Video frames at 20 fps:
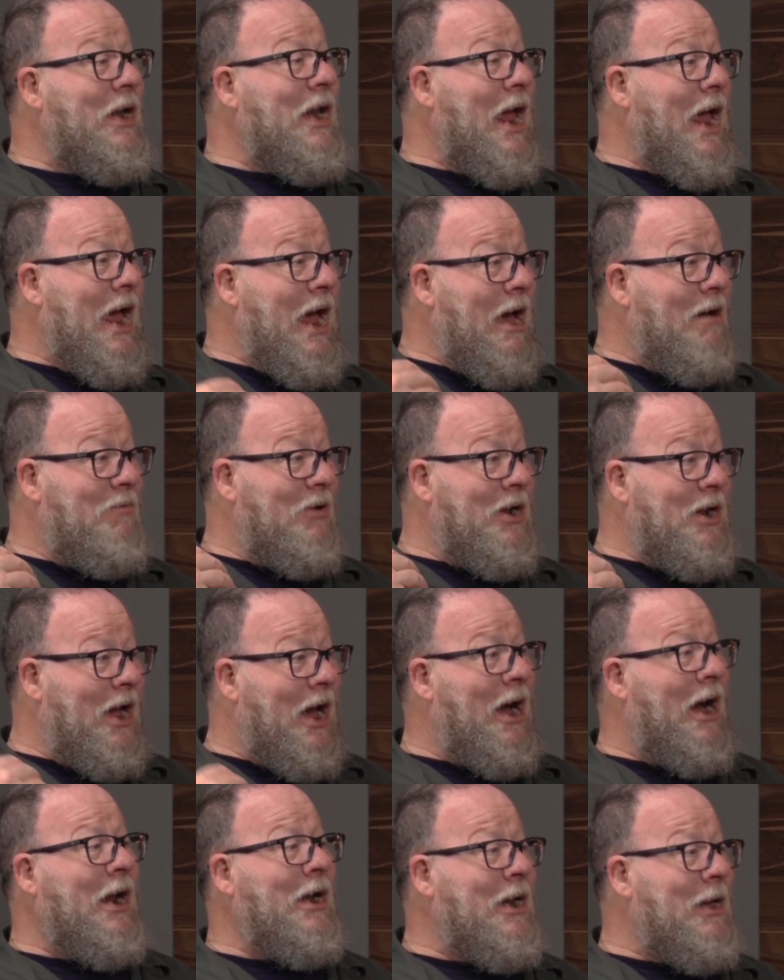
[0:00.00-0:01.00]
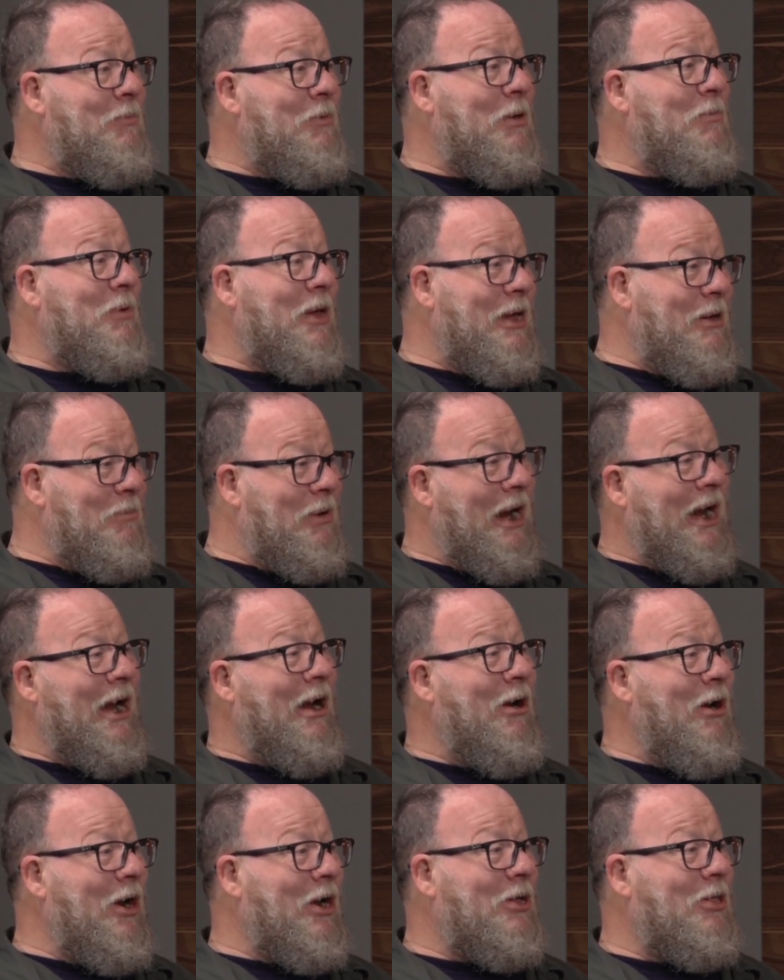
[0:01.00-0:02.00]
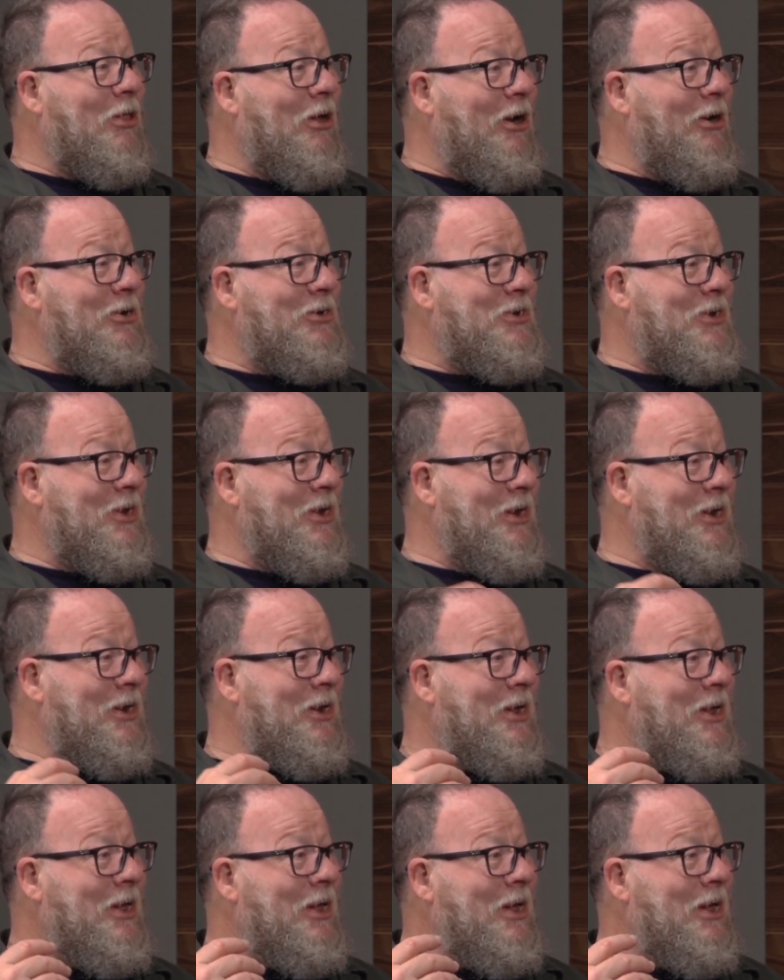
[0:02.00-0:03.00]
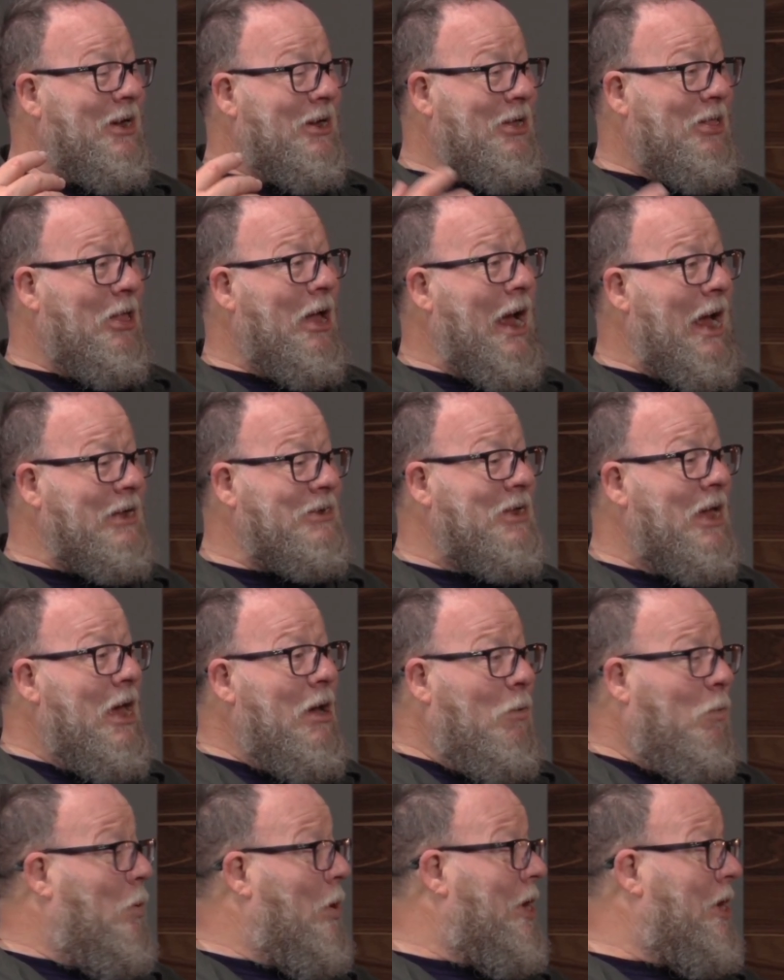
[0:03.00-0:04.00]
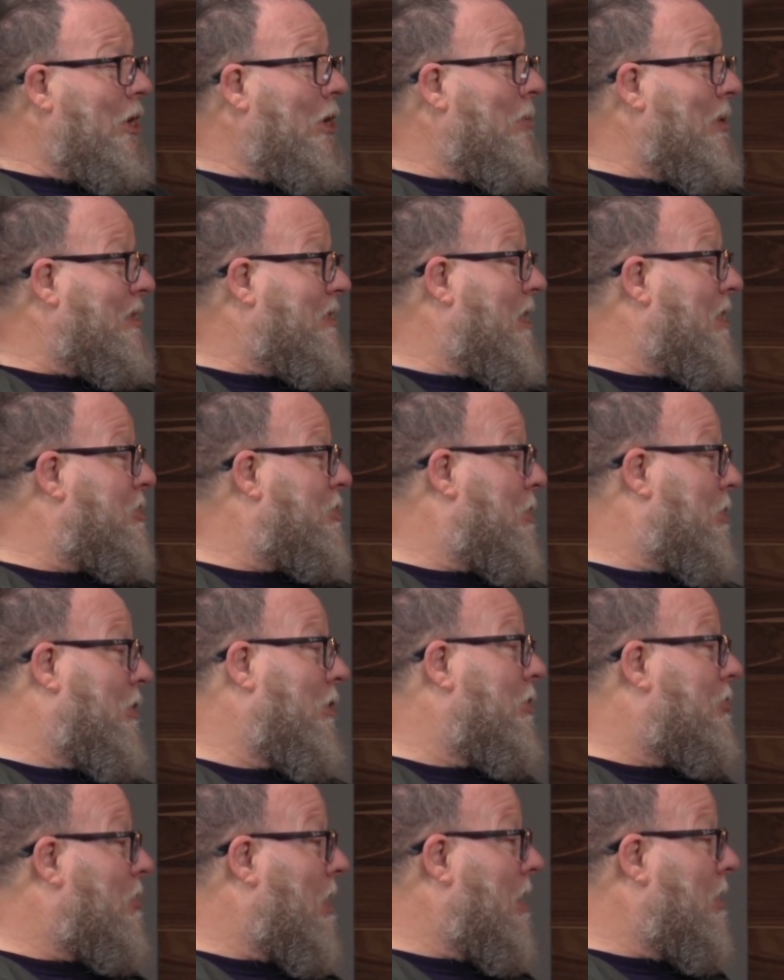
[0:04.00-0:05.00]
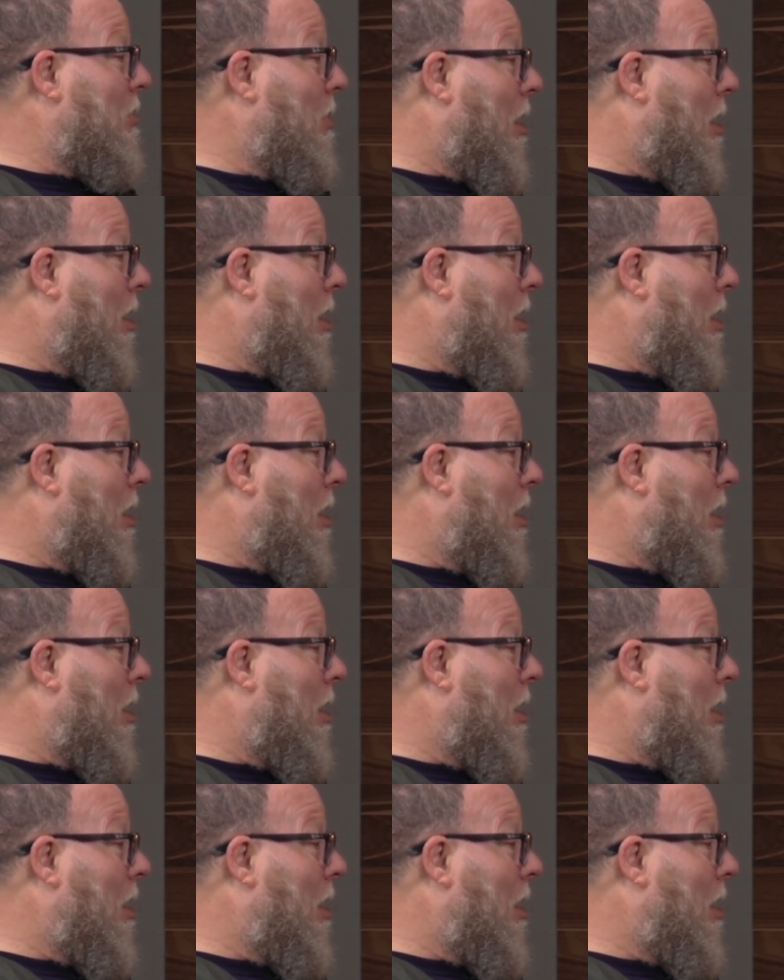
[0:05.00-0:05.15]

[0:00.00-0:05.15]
to have an IWB by Eric Larsen class. What are you going to be teaching? Are you going to try to do